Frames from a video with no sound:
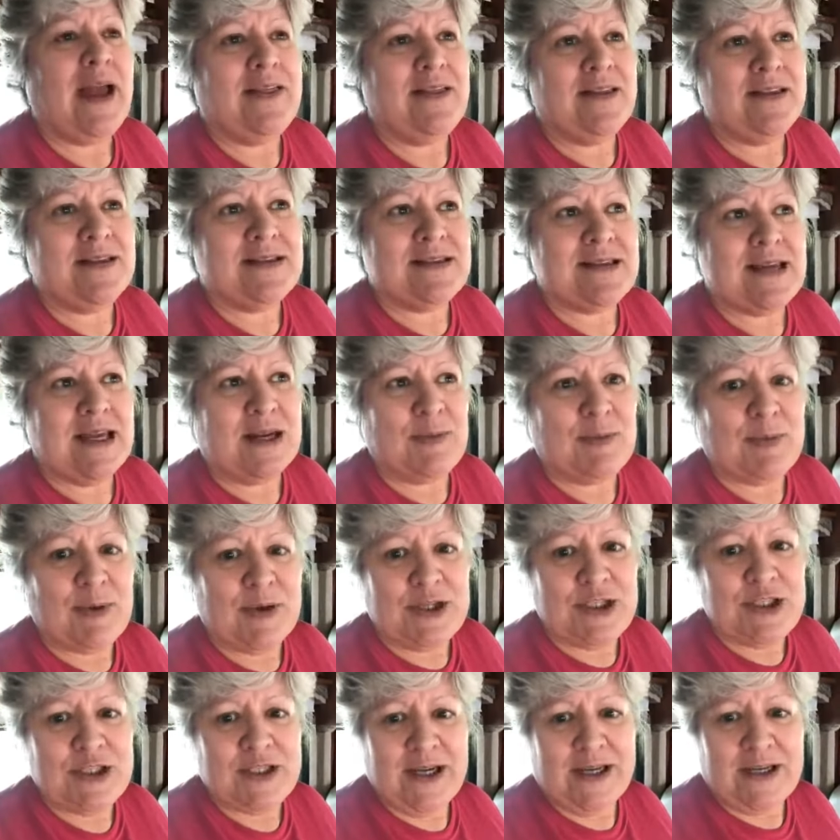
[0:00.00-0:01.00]
And then start
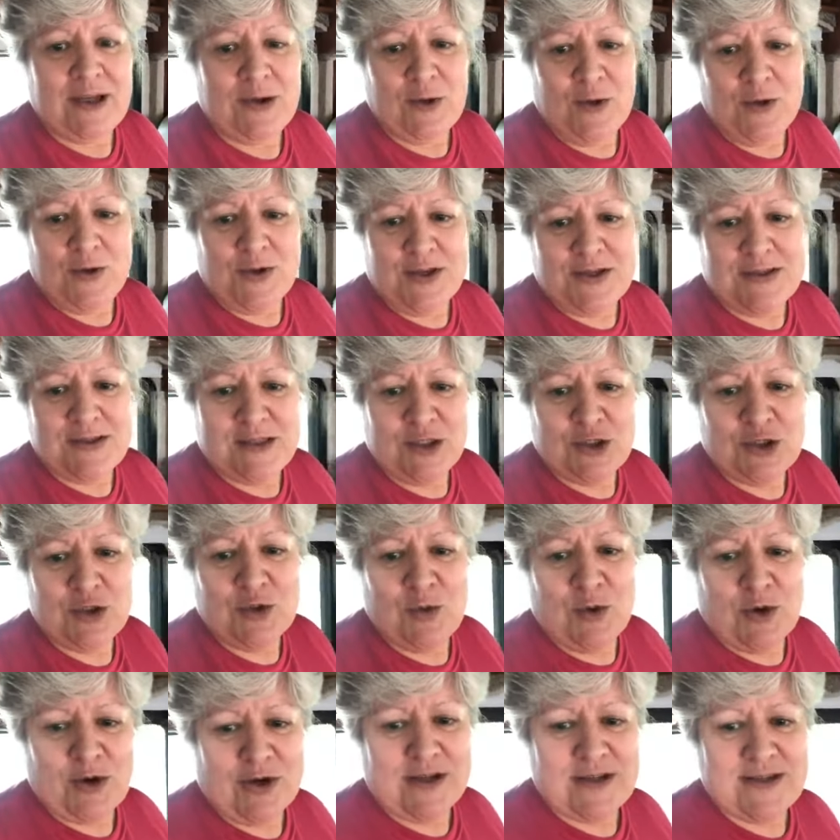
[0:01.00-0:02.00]
appreciating all the essential
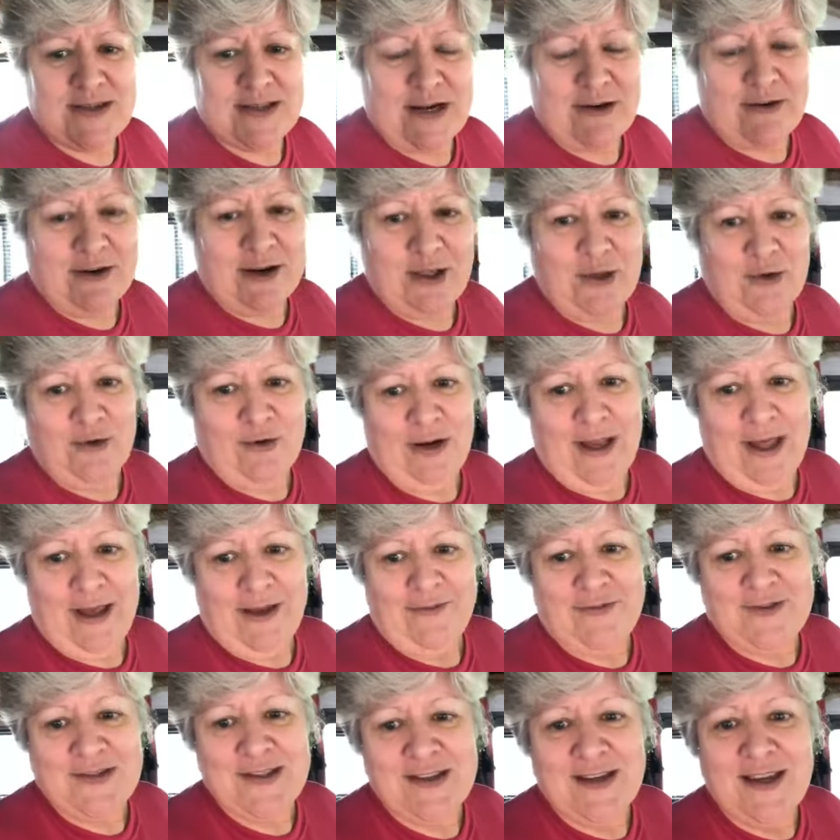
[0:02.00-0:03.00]
workers that are in your
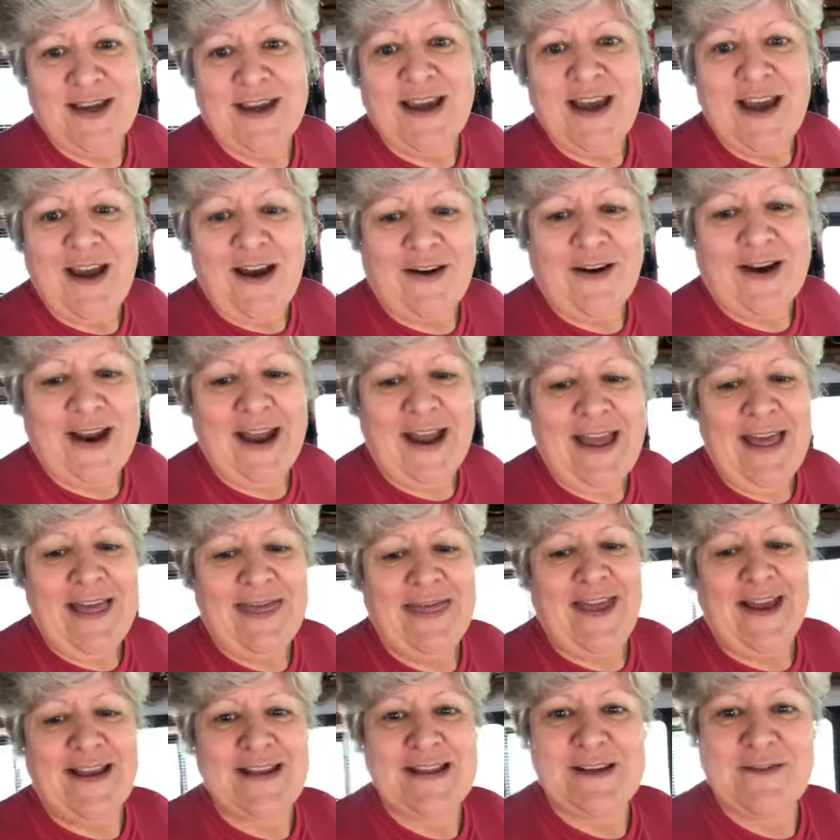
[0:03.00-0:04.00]
lives. Okay,
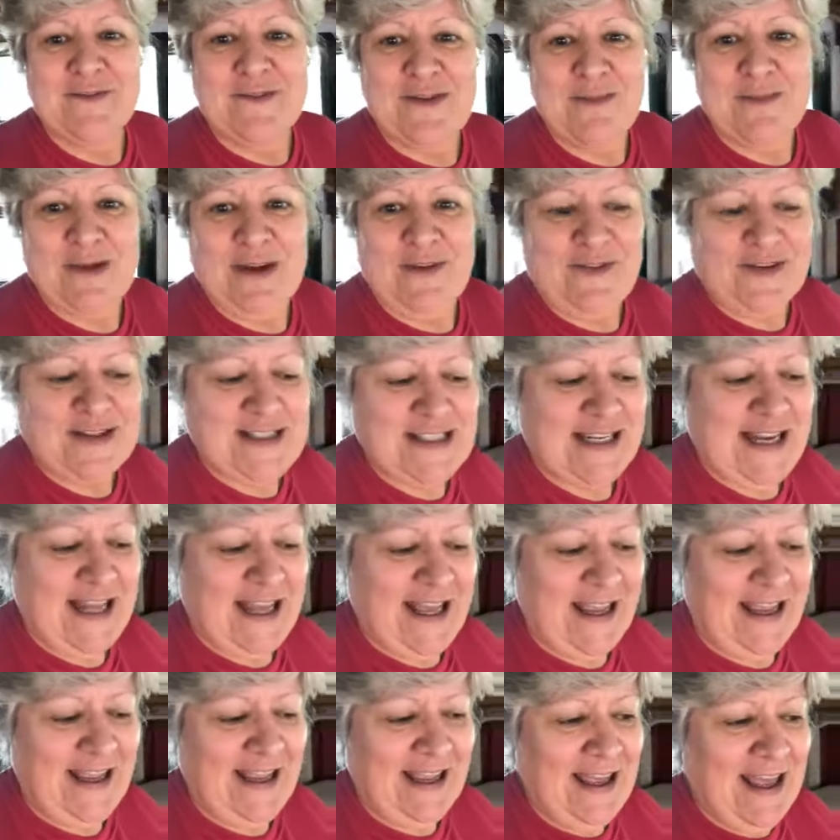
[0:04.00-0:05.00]
that's it from me for
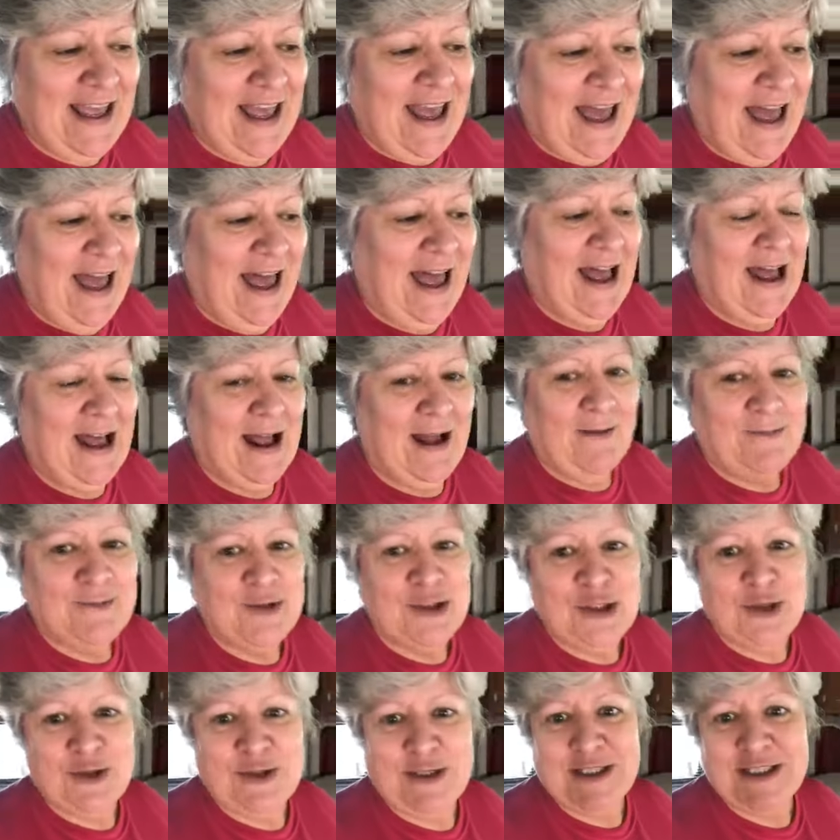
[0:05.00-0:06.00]
today.
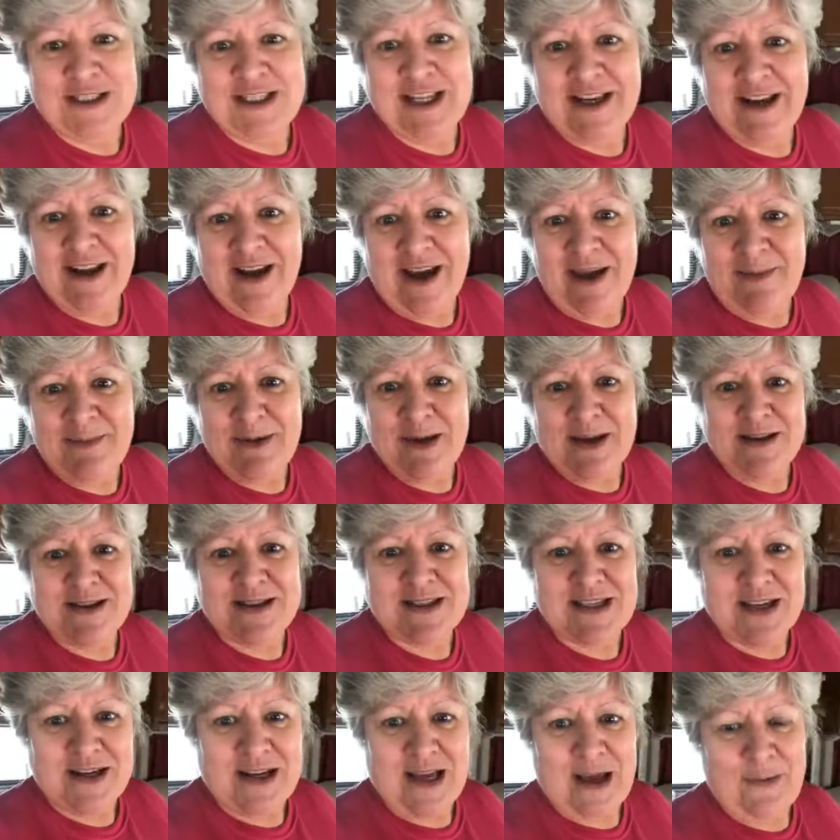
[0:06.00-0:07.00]
Tune in tonight, because
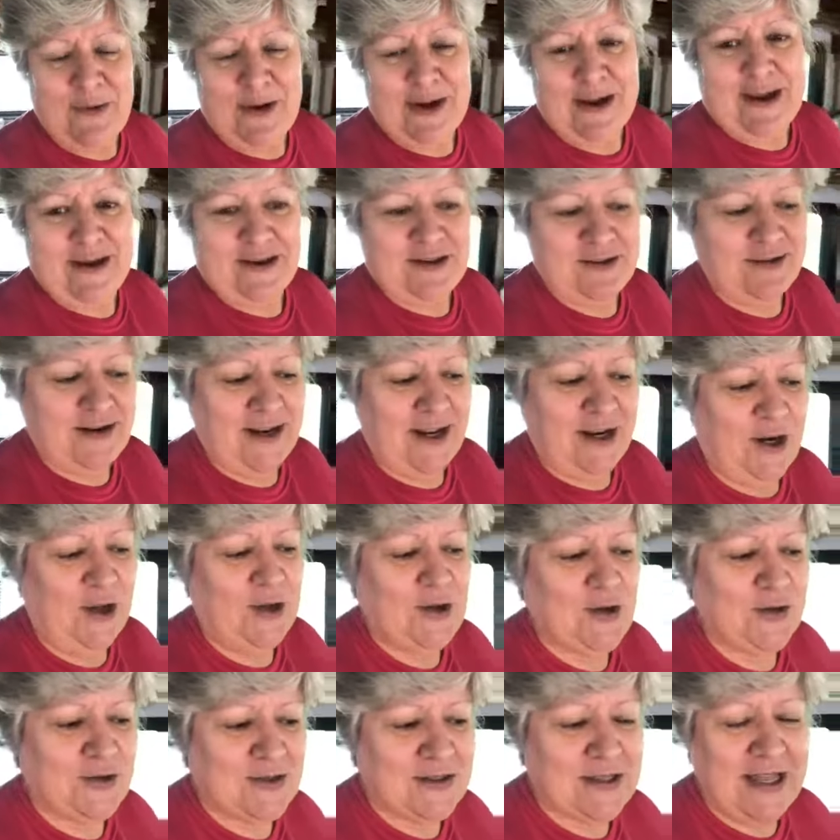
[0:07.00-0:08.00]
tonight we're going
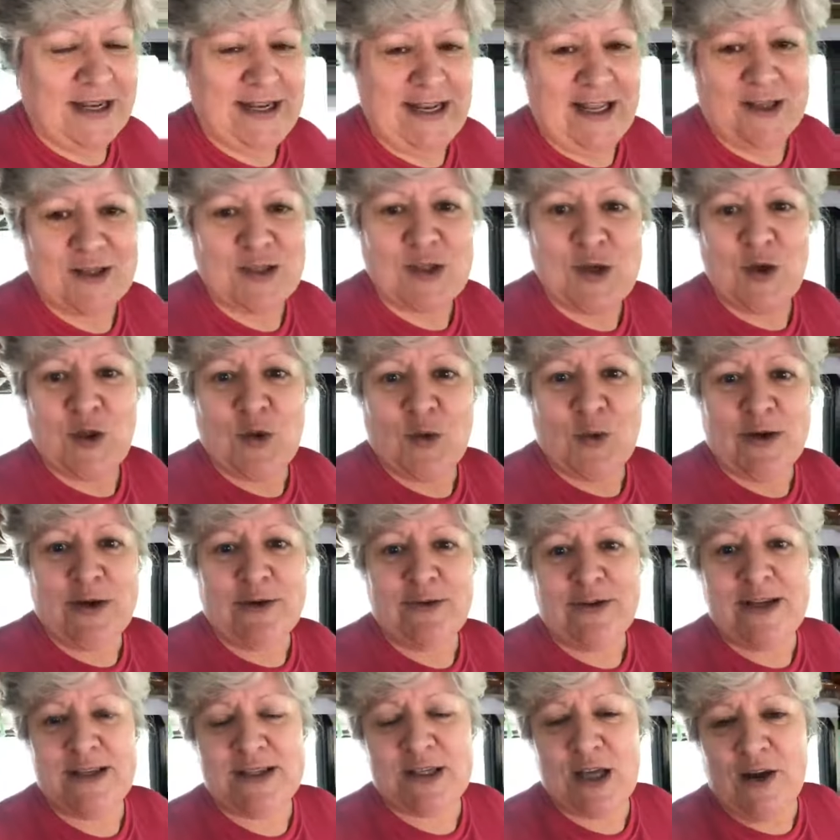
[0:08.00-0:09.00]
to announce who the
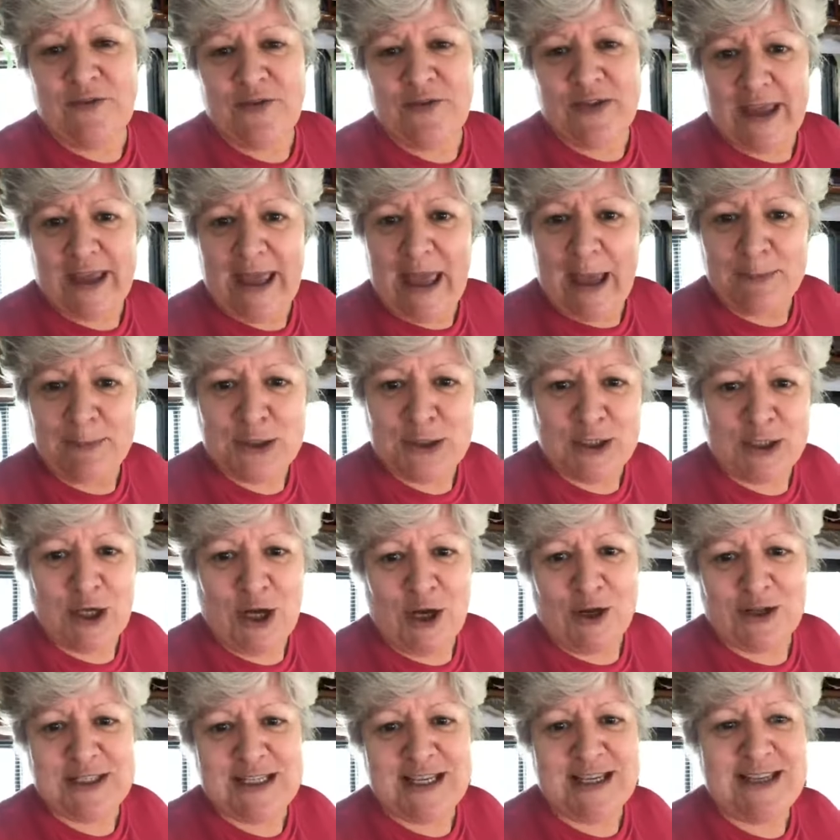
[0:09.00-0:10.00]
winner is of the caption
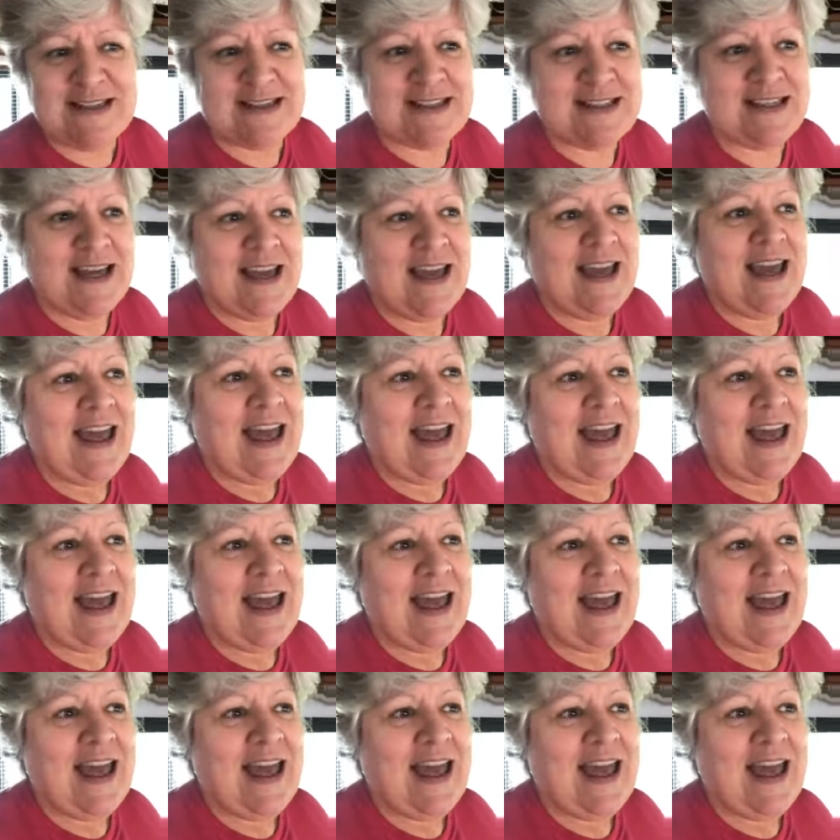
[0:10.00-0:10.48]
contest.